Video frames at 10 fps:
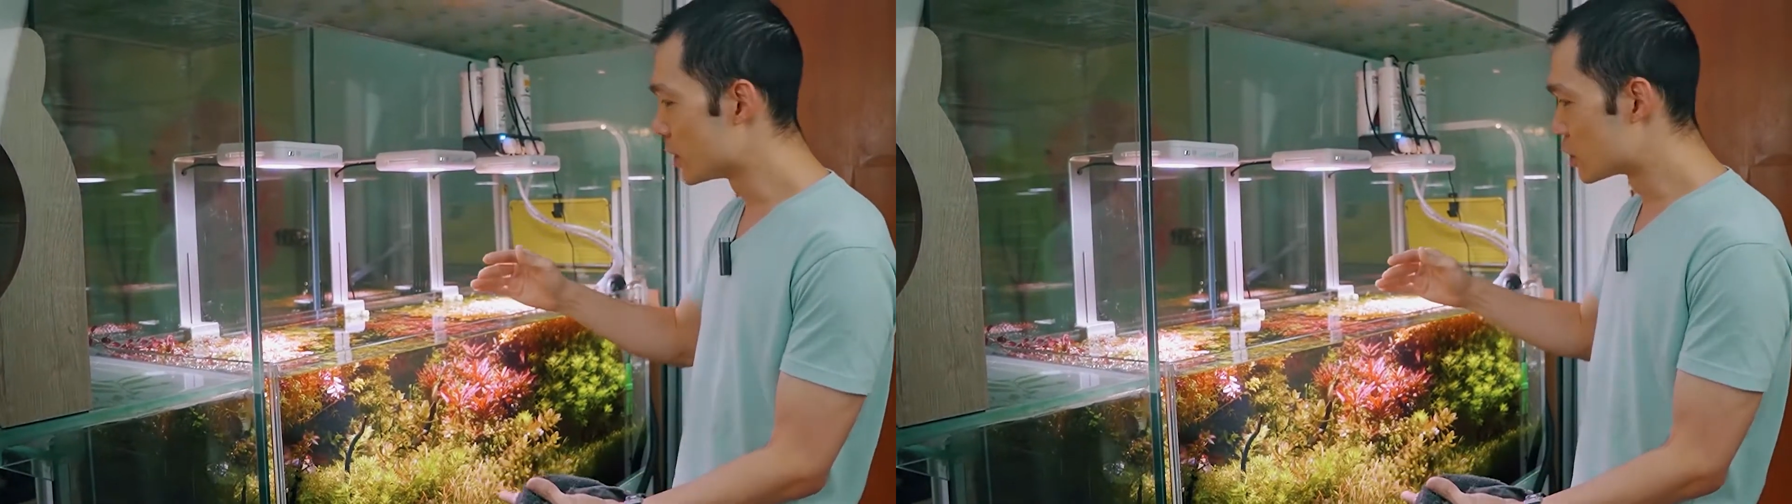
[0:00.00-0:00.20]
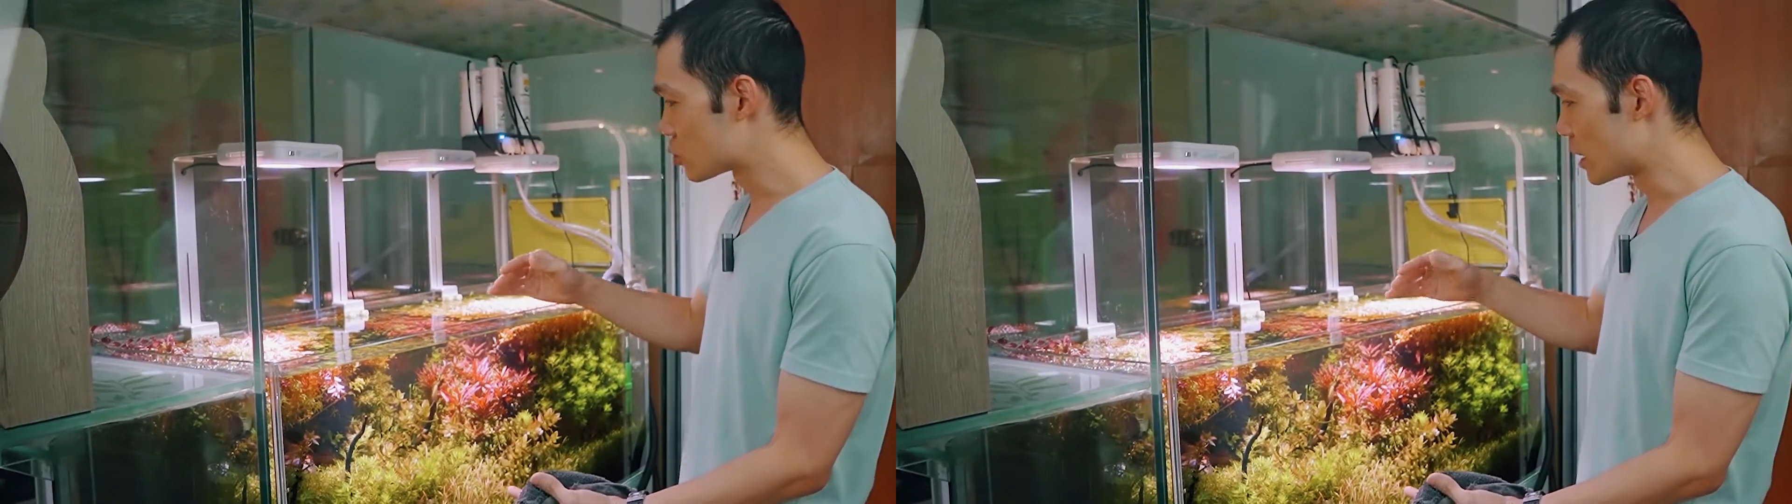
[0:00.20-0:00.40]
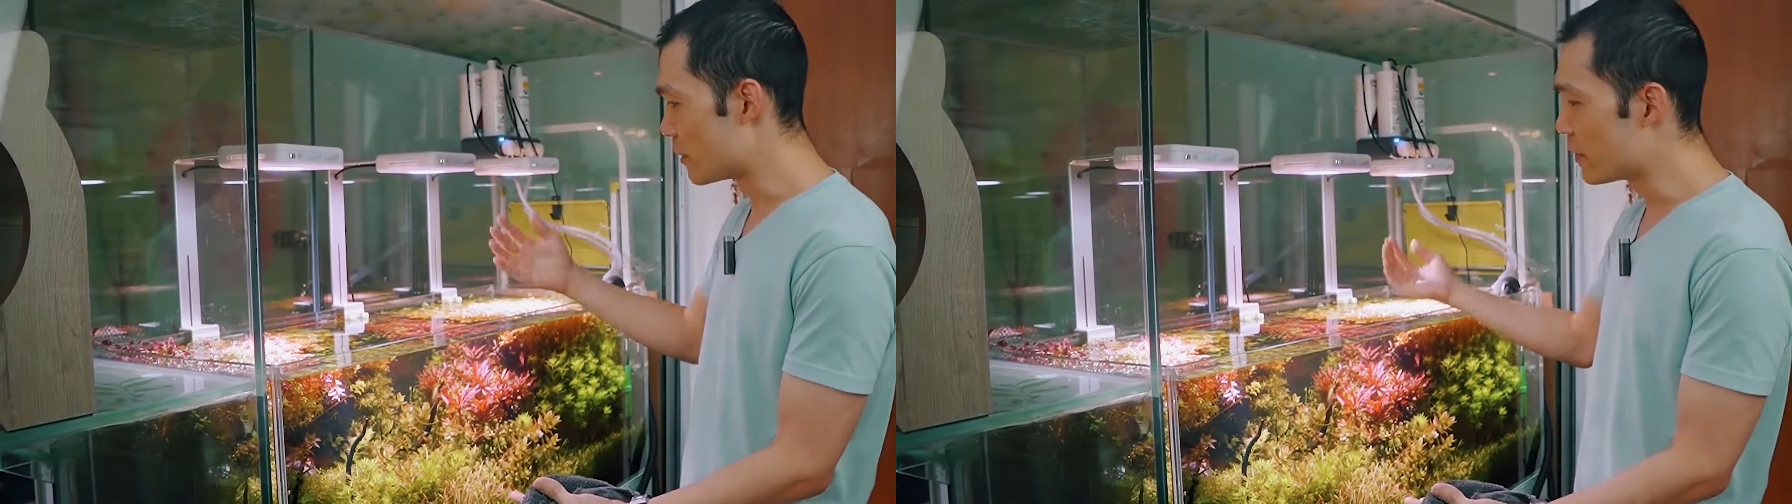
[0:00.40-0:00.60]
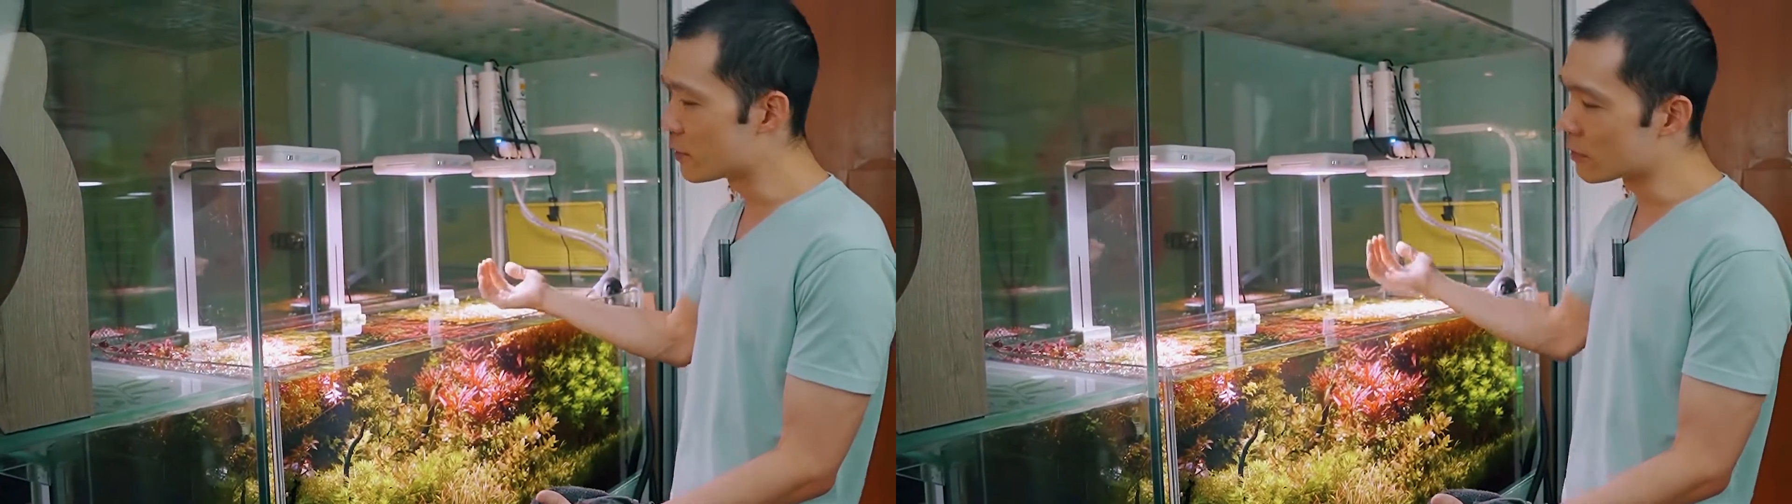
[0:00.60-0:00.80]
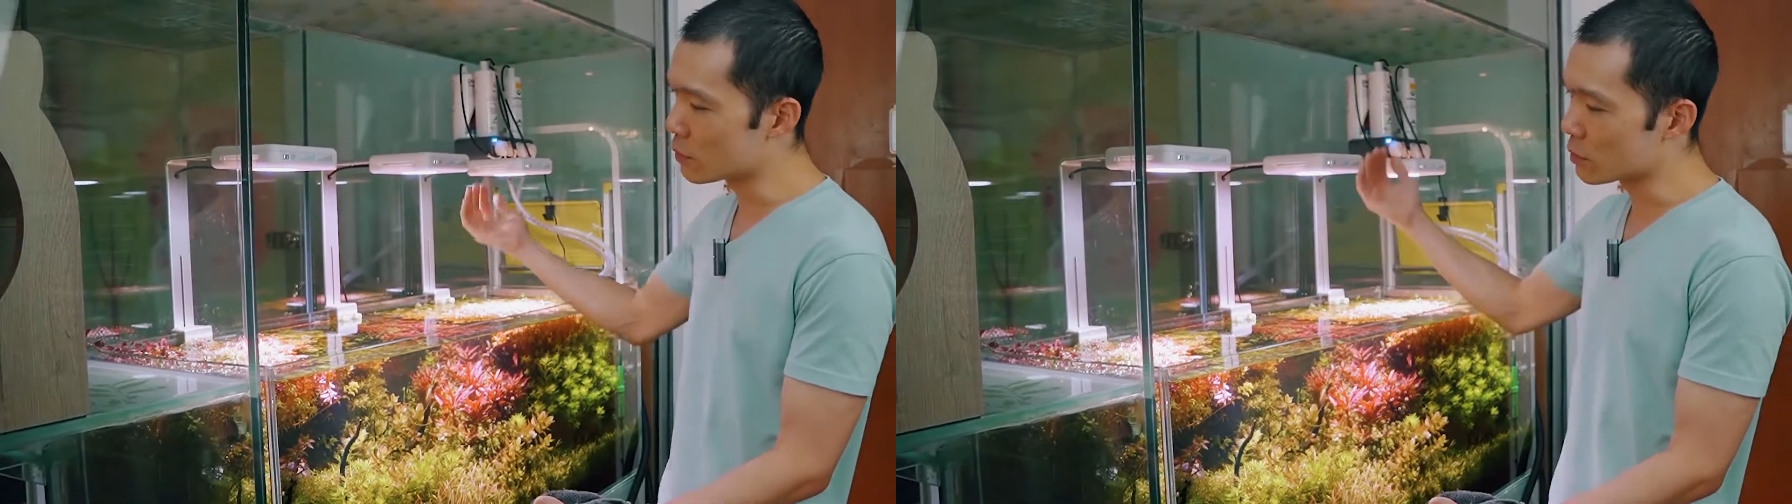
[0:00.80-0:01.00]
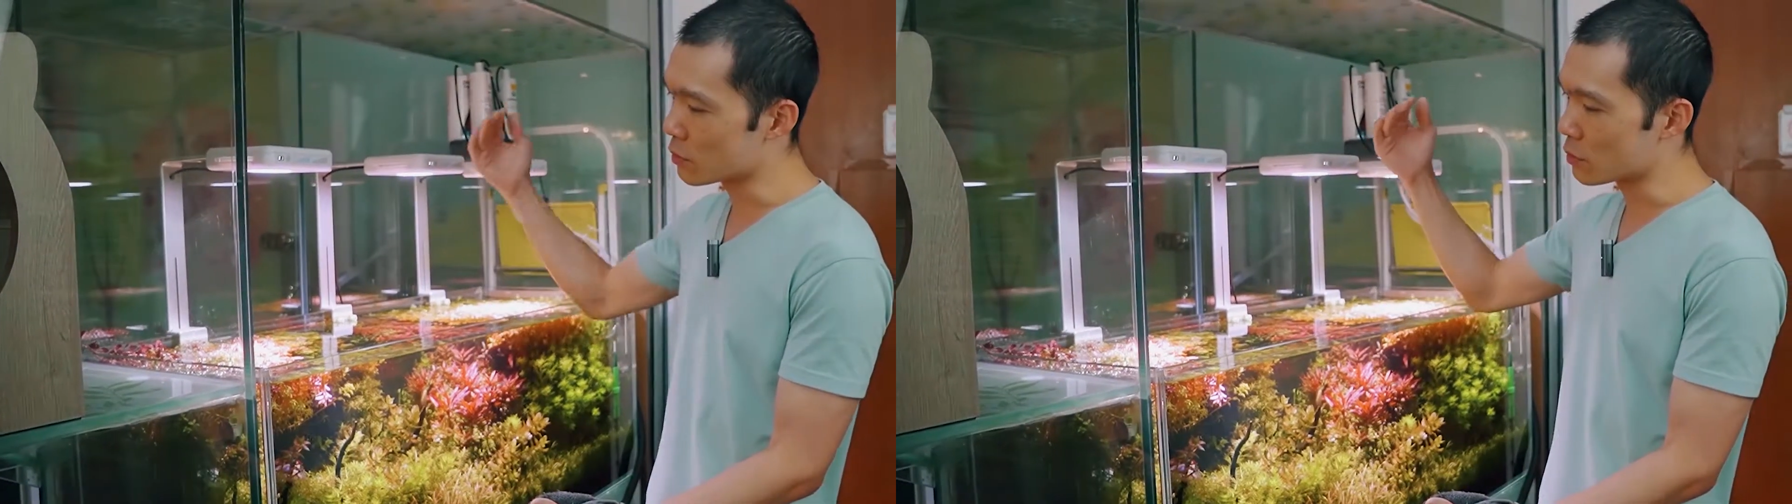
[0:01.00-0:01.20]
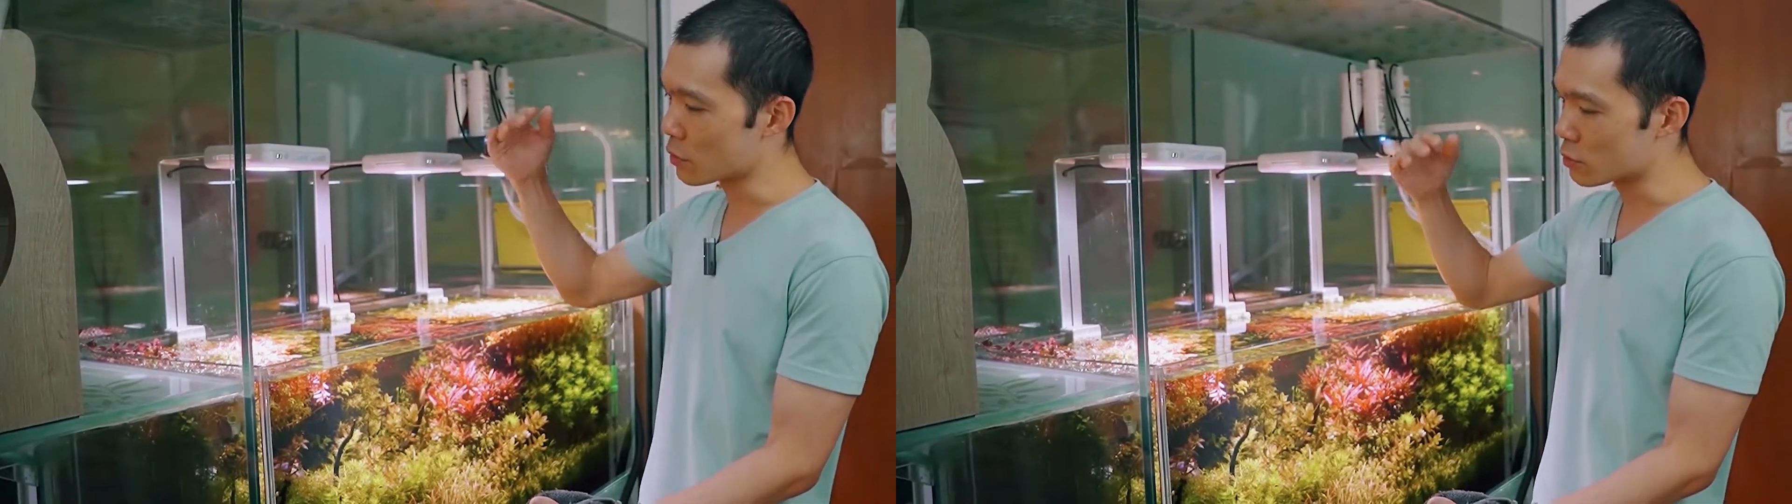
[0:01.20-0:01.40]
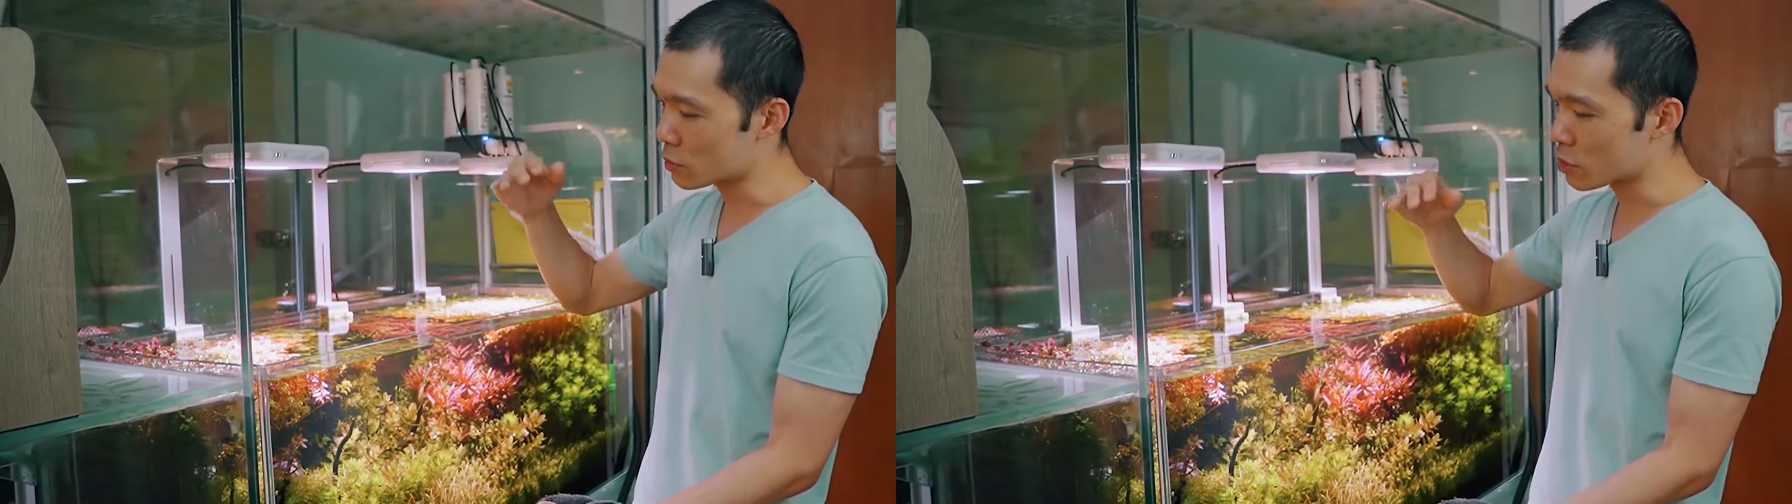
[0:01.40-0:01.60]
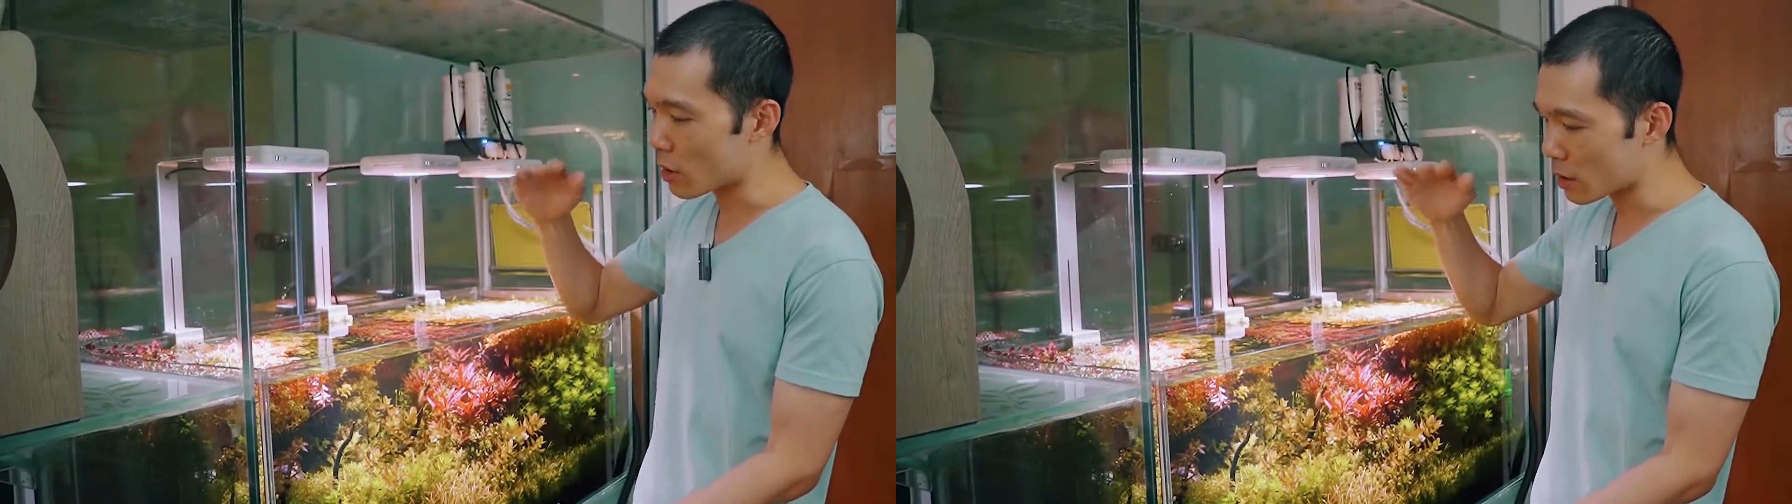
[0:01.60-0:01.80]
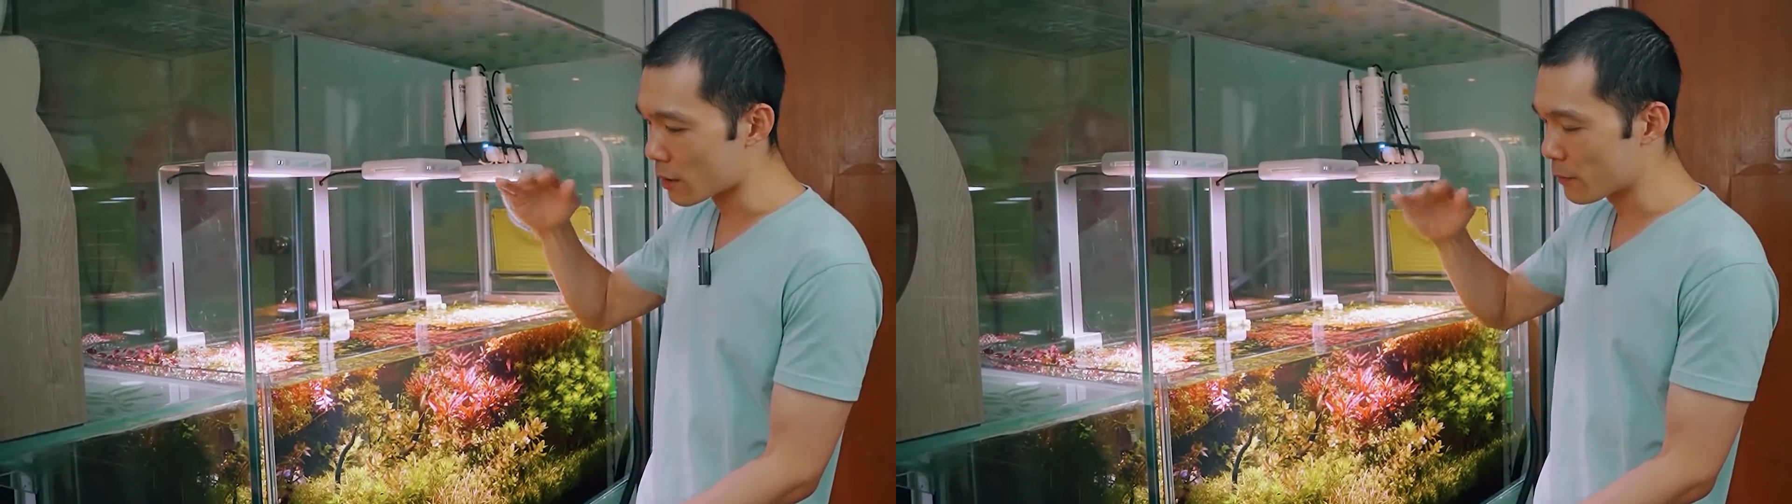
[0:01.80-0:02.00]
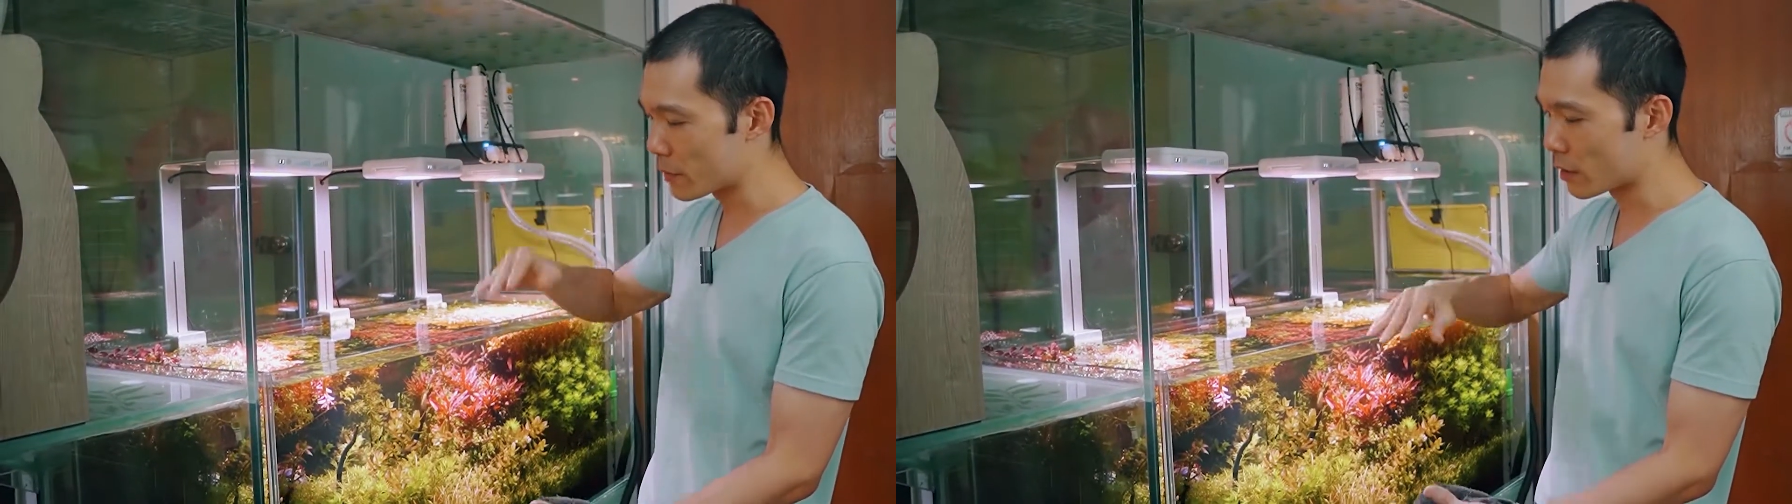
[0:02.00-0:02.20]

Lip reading: So I leave it grown taller,